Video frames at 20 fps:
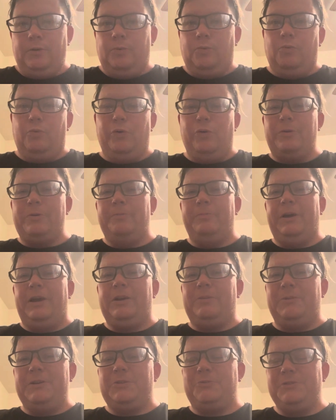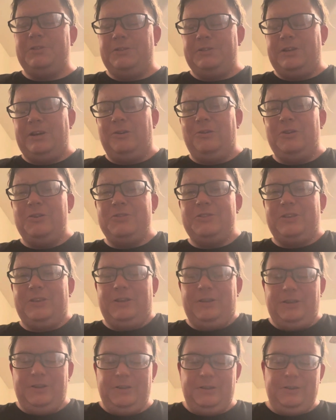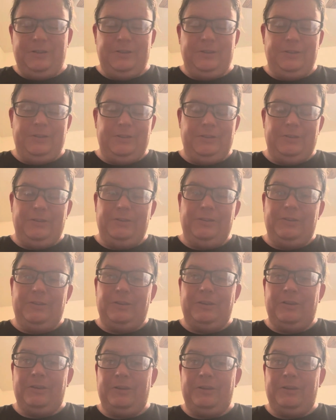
Welcome back, my sweets and Sours, and